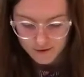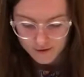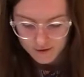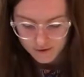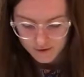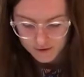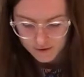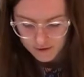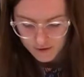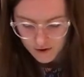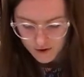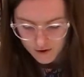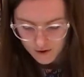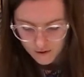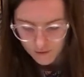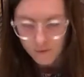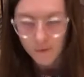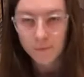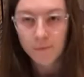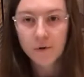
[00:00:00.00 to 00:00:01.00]

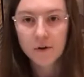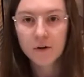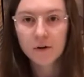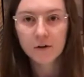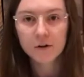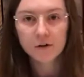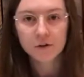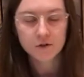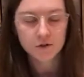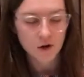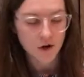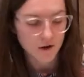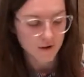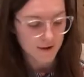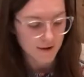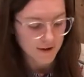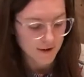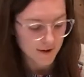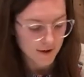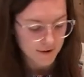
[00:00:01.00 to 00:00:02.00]
so we'll put on our
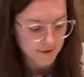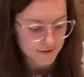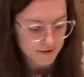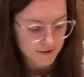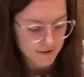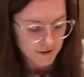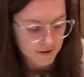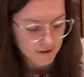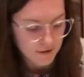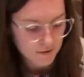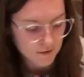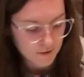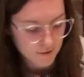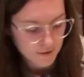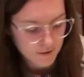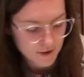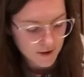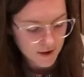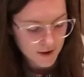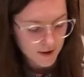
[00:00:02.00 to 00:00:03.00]
chocolate next you
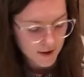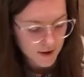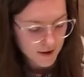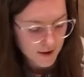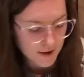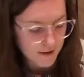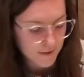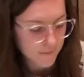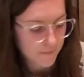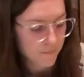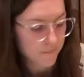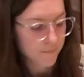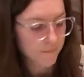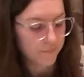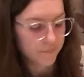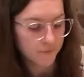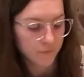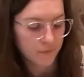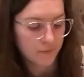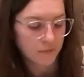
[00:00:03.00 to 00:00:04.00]
can
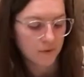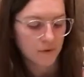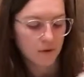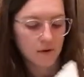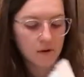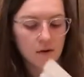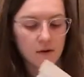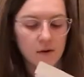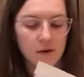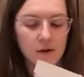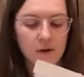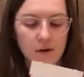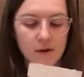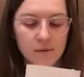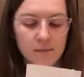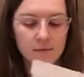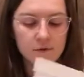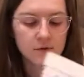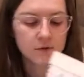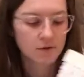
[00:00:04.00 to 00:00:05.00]

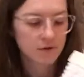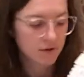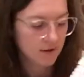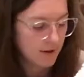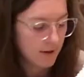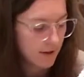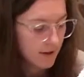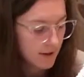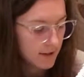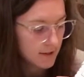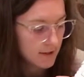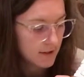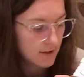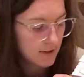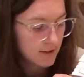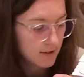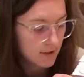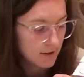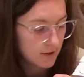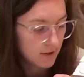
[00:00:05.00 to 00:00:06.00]
um, do it like I did
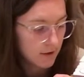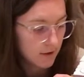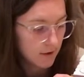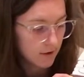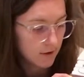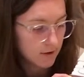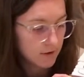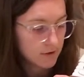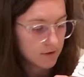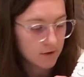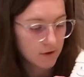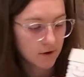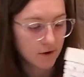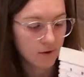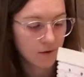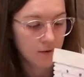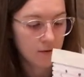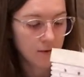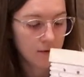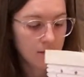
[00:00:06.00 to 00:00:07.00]
here
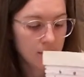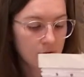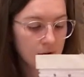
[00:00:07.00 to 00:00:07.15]
so